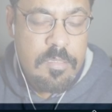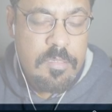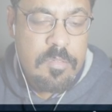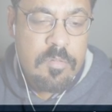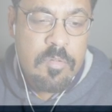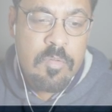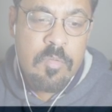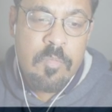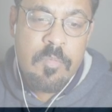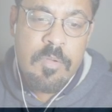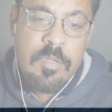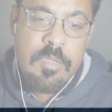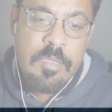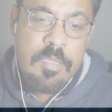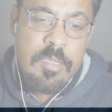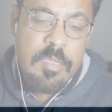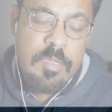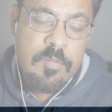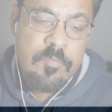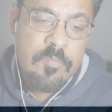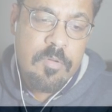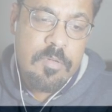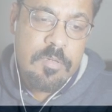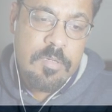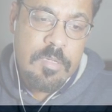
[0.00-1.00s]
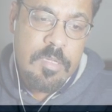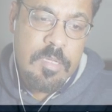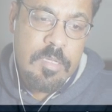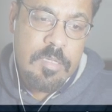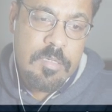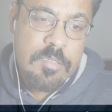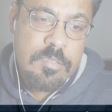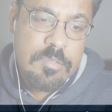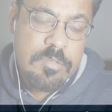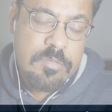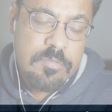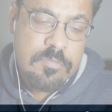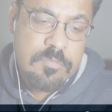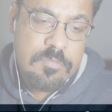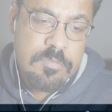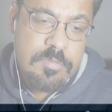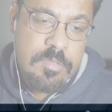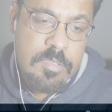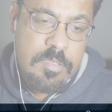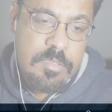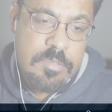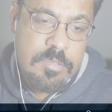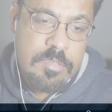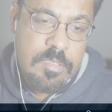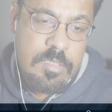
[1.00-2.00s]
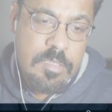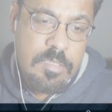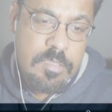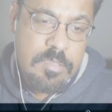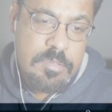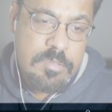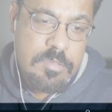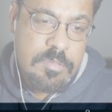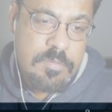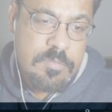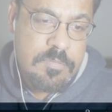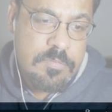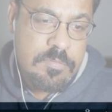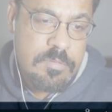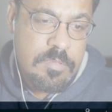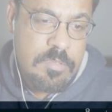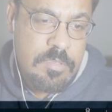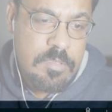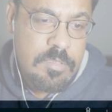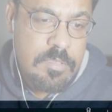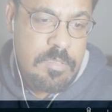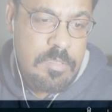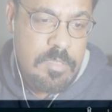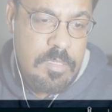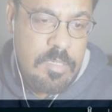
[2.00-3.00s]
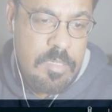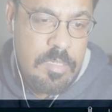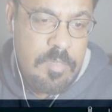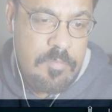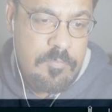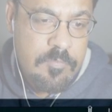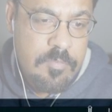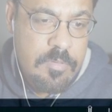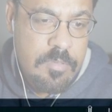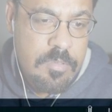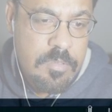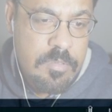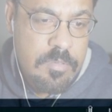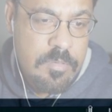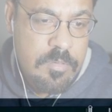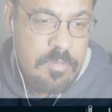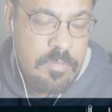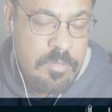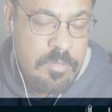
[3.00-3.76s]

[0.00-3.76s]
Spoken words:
over here what I'll do, that I'll just say I will